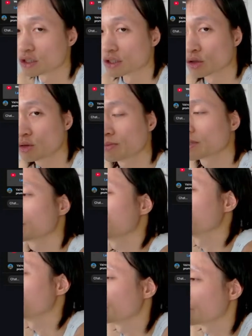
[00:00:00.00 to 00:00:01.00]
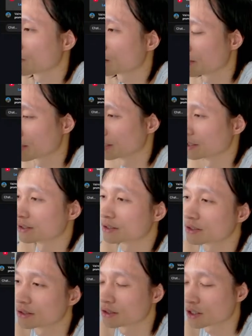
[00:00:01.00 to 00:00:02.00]
loop,
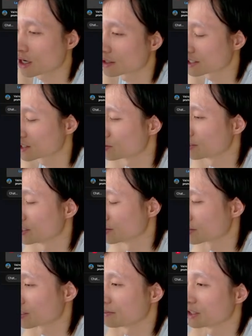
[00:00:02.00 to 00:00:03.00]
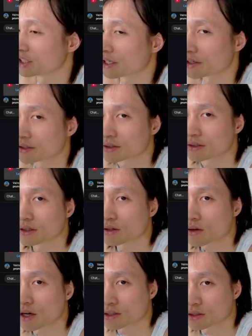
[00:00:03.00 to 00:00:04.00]
because your context window is going to be shared
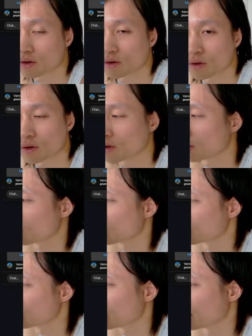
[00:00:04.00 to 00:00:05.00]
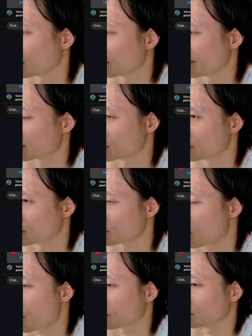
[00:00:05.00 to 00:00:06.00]
across all messages.
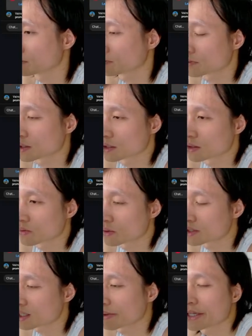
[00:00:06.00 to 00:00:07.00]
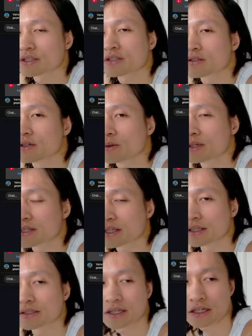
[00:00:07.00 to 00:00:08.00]
What sub-agents do is
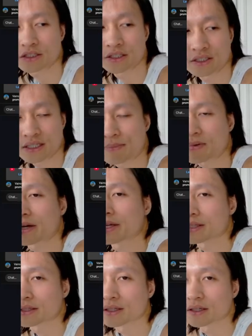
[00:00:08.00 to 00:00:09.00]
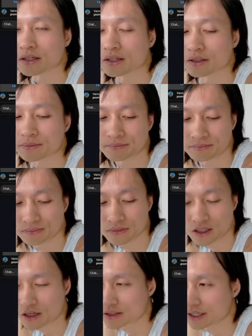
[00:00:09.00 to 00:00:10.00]
it's actually separating the
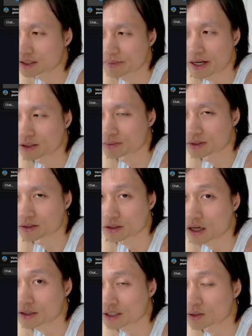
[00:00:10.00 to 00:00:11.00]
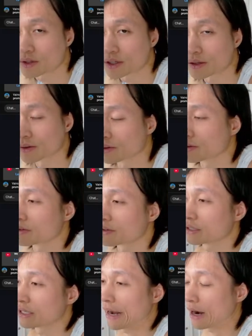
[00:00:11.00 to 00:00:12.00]
context window
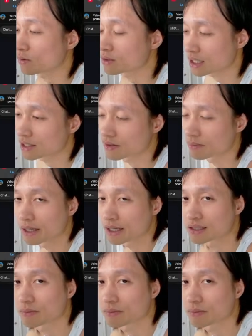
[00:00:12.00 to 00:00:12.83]
outside of the main